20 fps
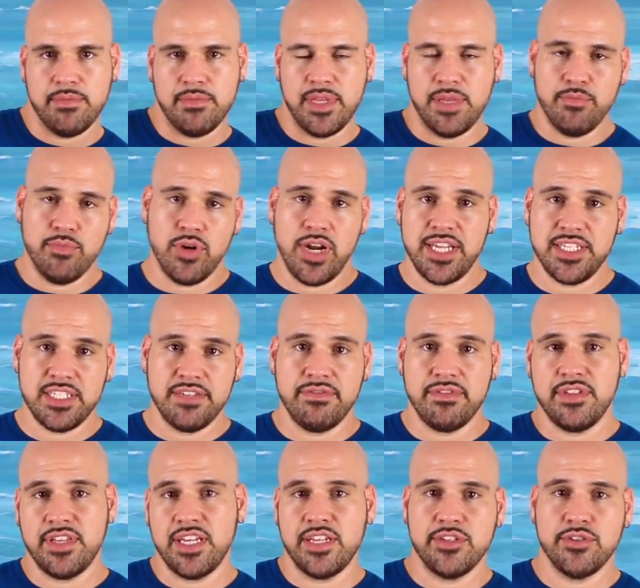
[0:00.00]
impressive
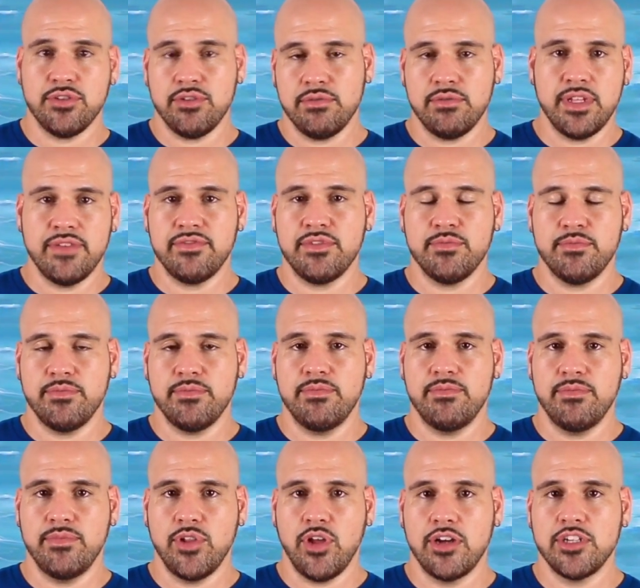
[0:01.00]
things or lift
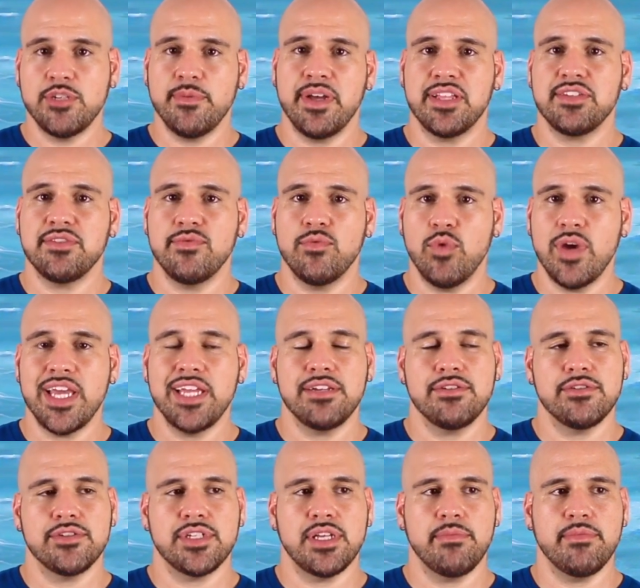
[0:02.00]
large amounts of weight
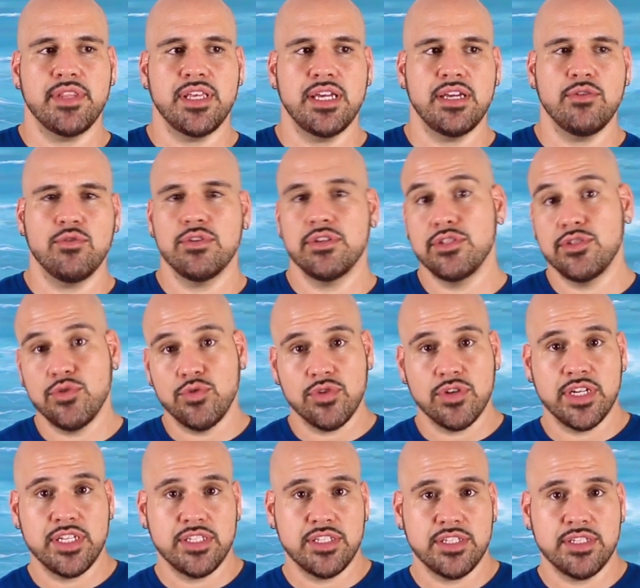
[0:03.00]
or something, or
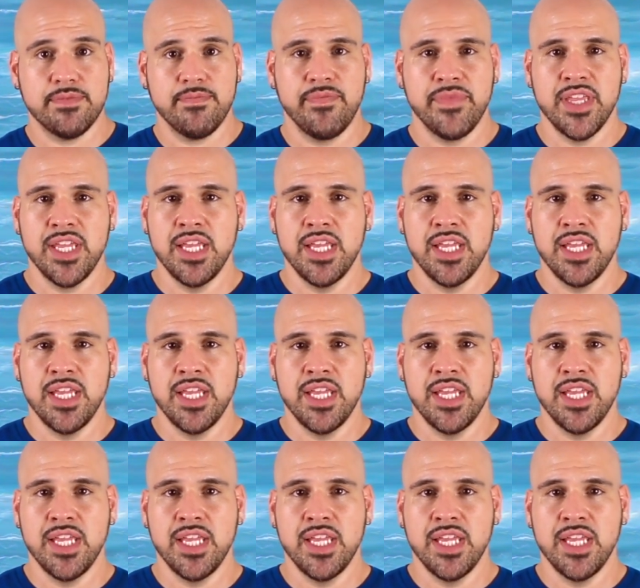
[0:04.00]
endurance.